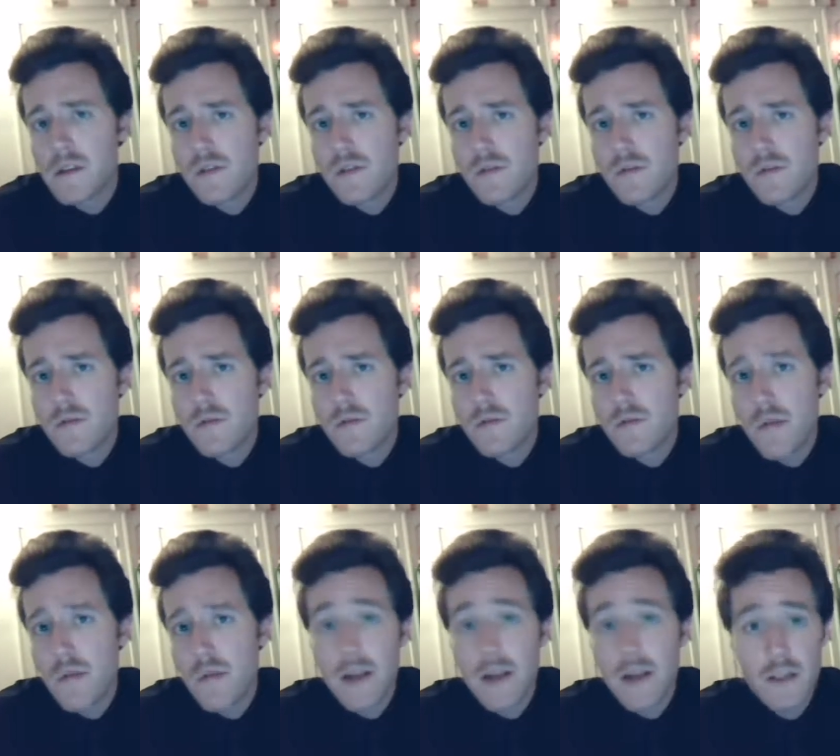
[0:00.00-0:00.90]
to
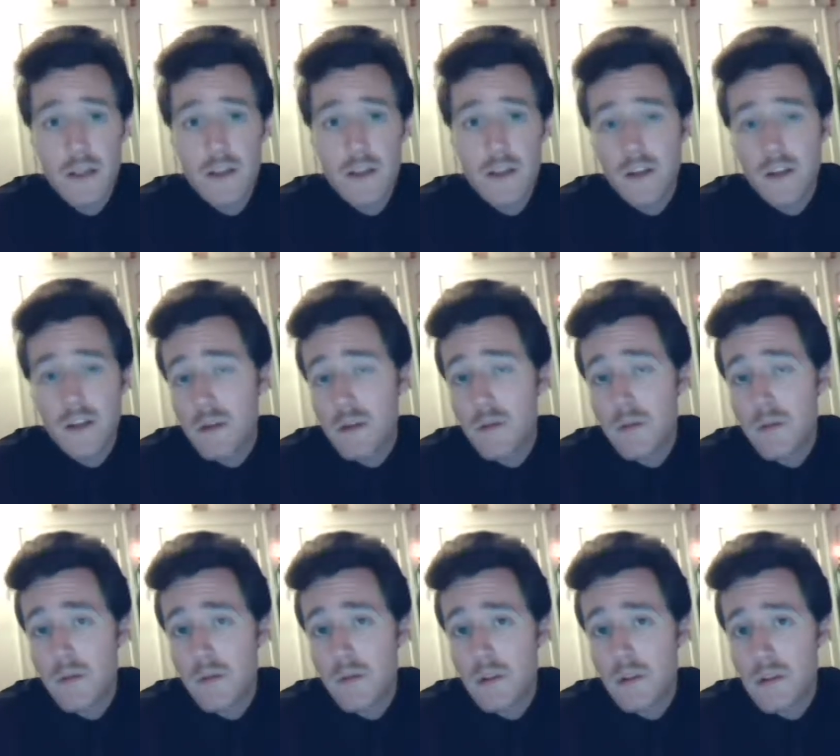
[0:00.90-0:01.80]
my teaching
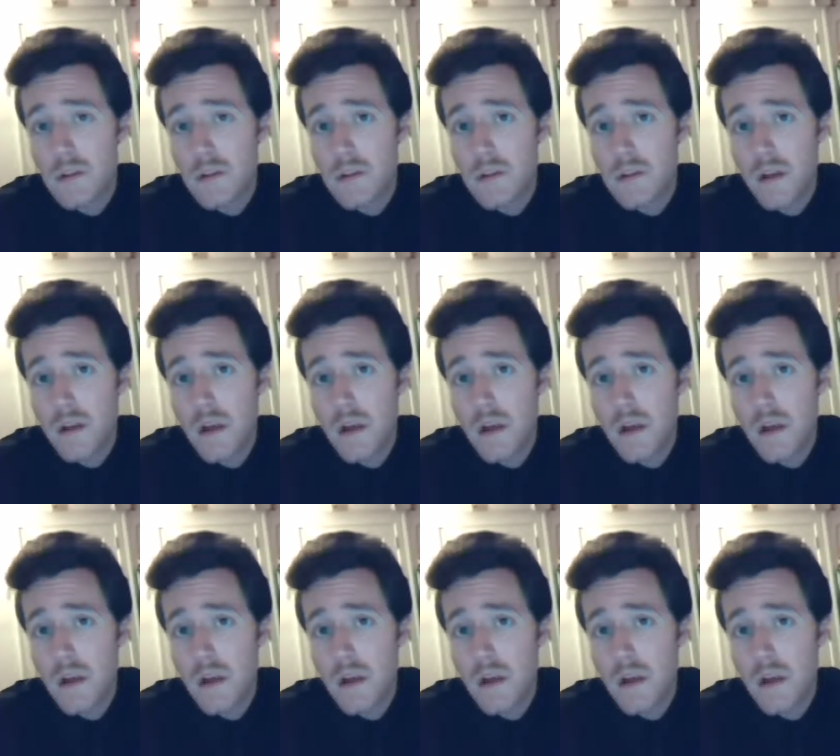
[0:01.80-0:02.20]
experience,